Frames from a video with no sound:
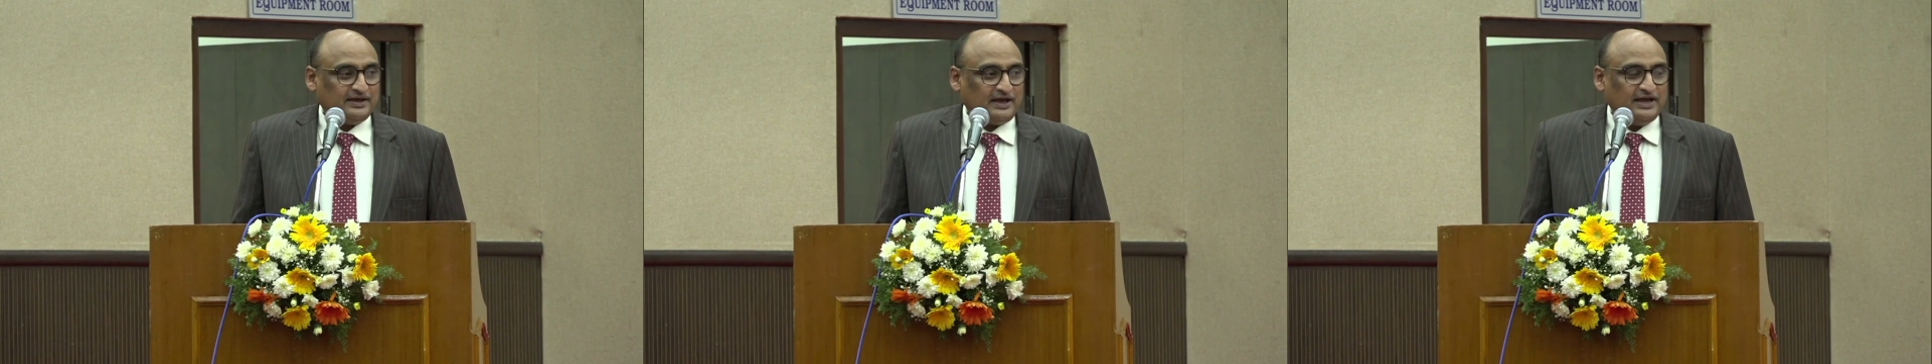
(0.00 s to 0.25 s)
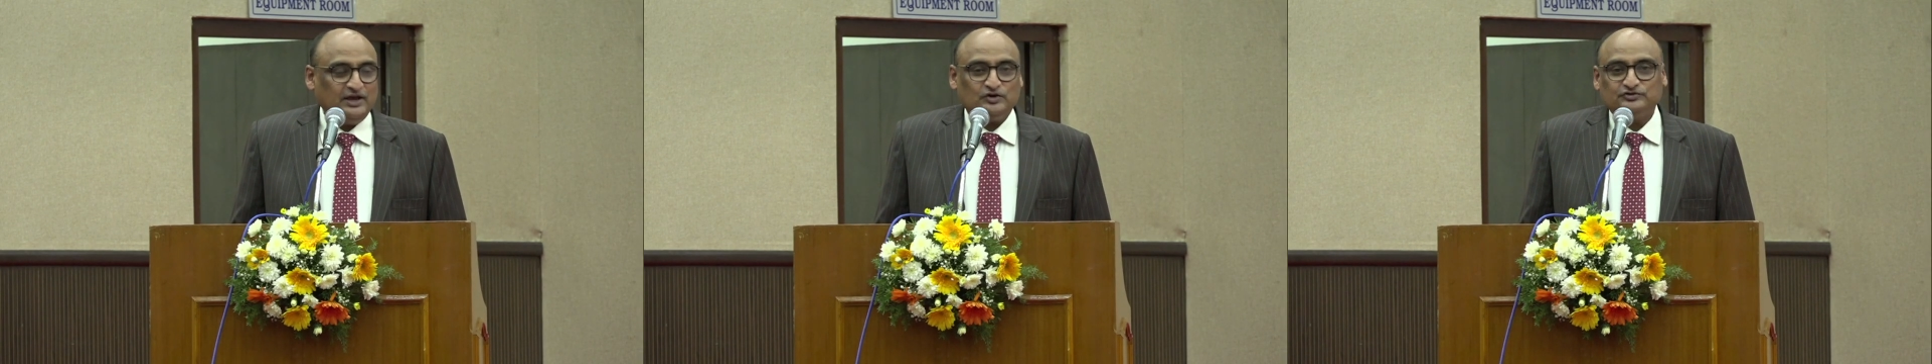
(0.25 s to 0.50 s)

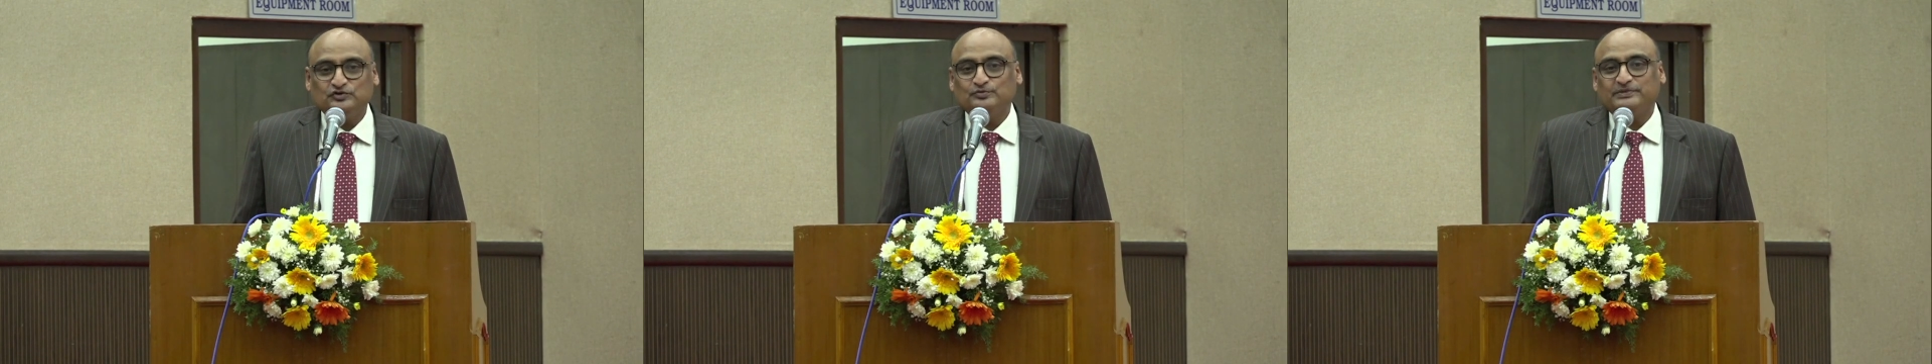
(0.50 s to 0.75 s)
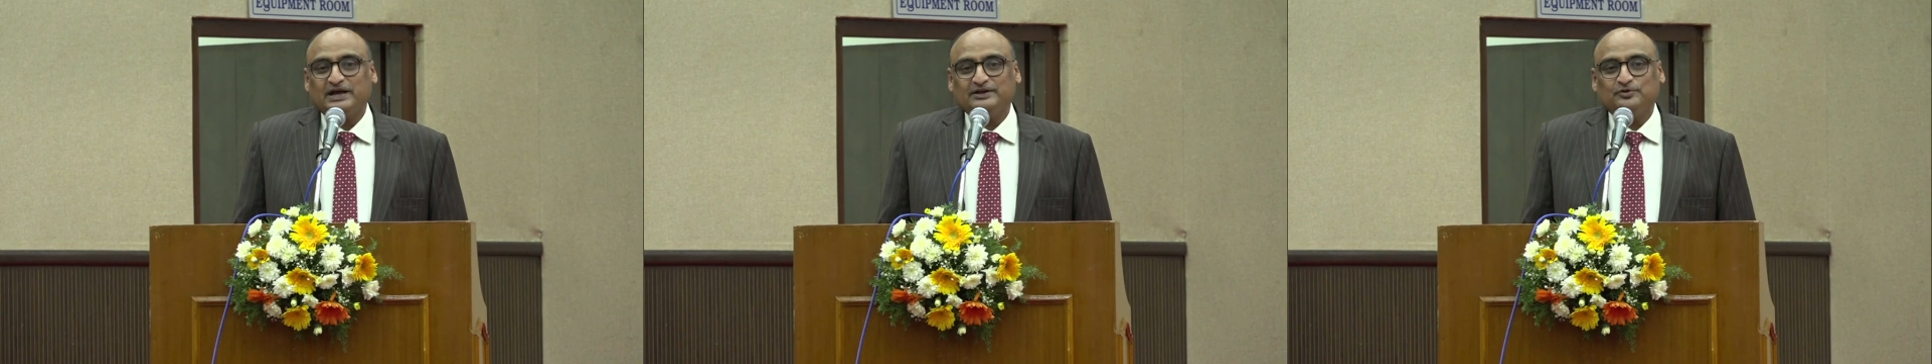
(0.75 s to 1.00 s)
I
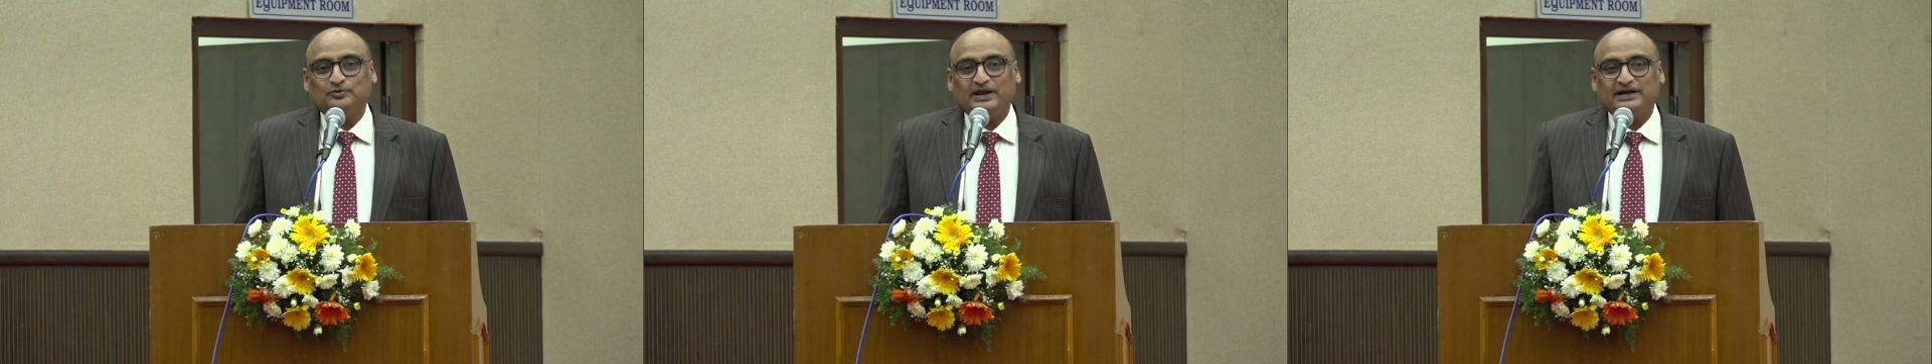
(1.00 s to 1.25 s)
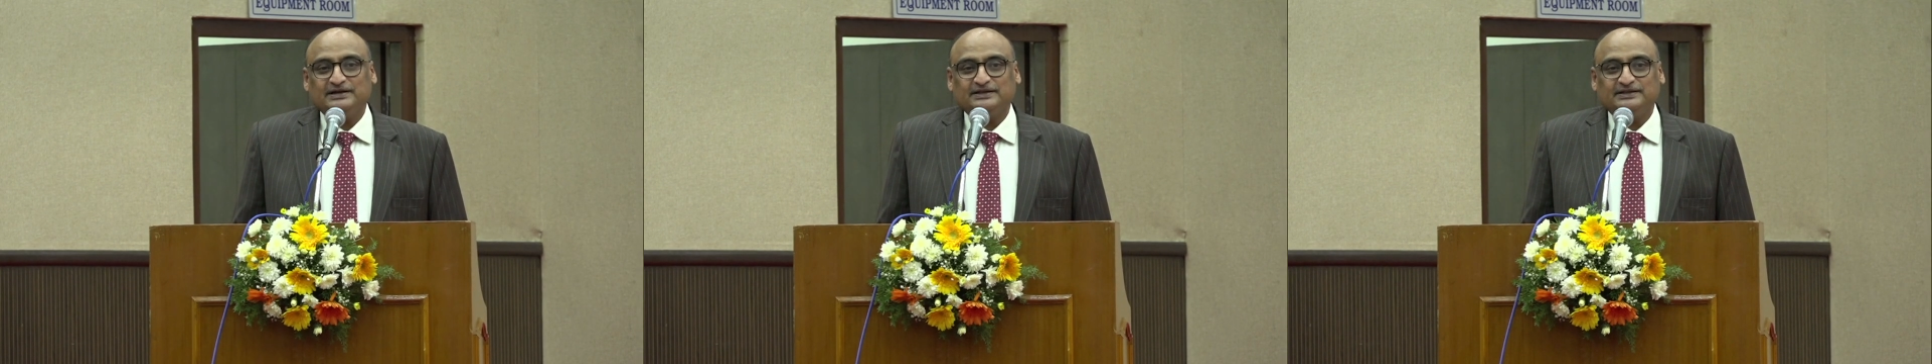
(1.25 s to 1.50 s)
assume that you will
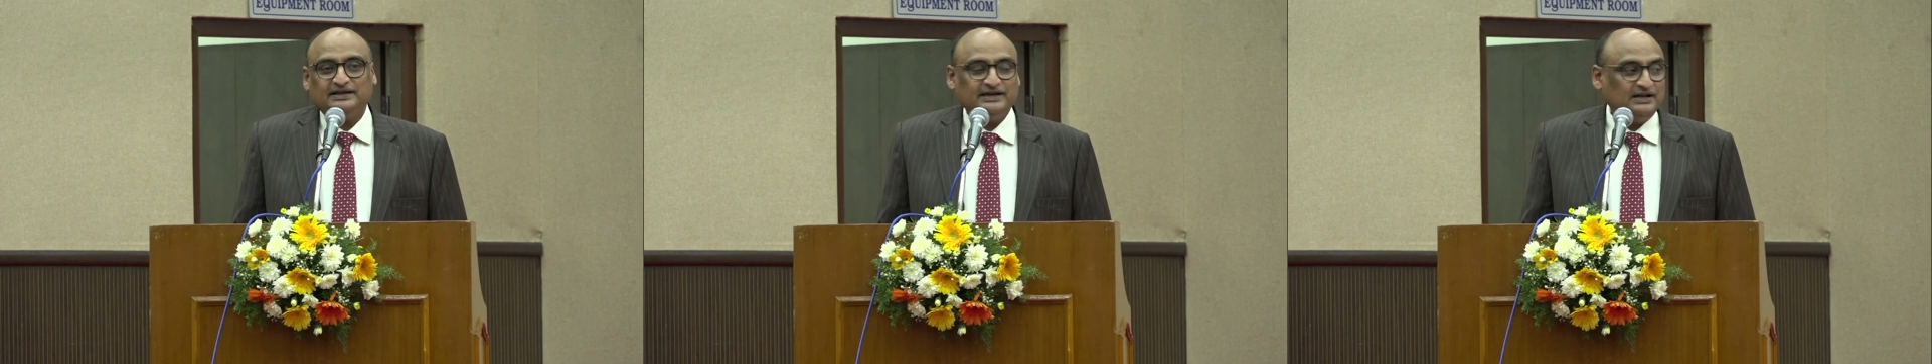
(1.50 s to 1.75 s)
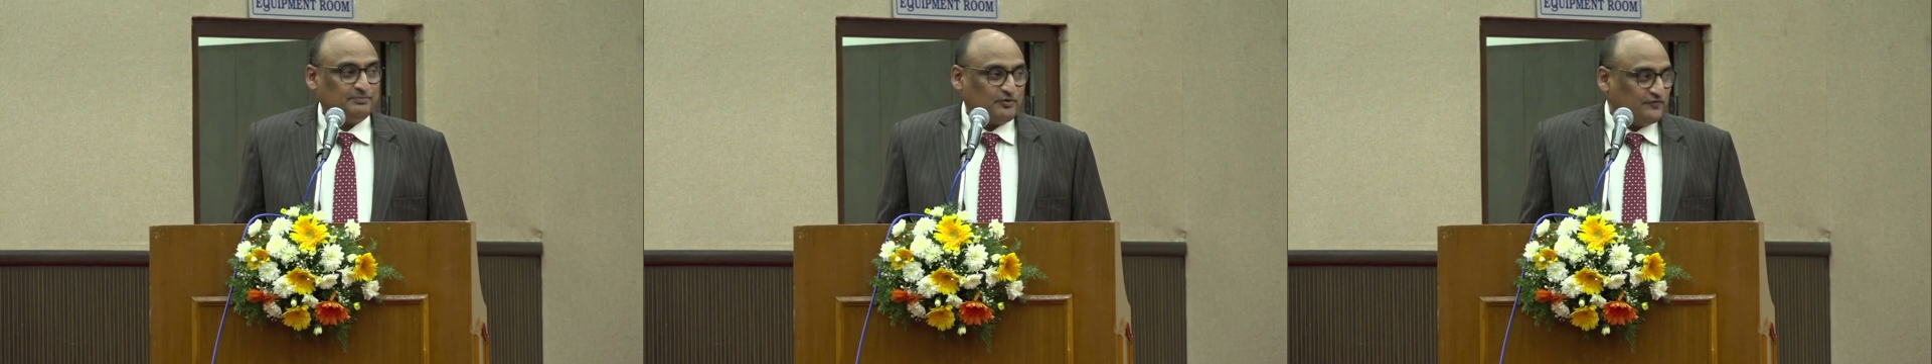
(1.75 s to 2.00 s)
enter the
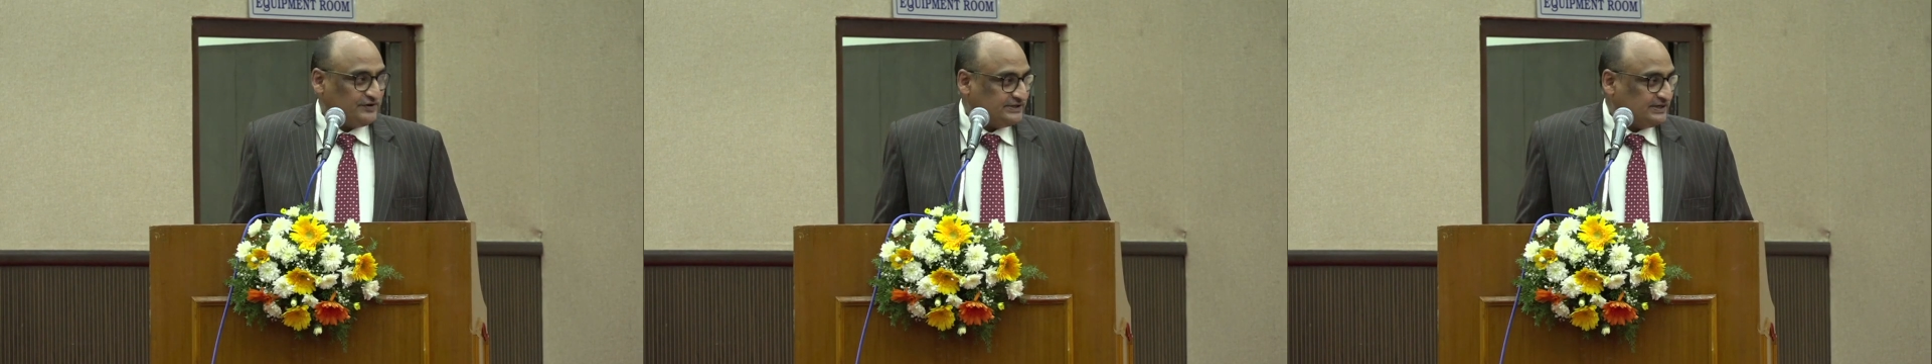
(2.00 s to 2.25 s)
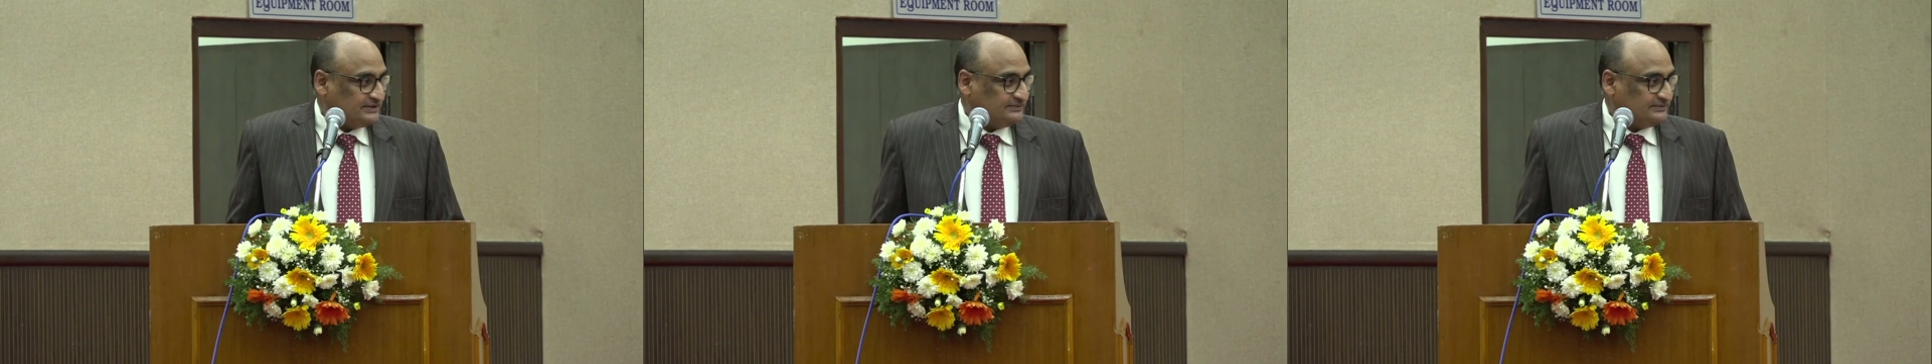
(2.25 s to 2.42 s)
legal profession.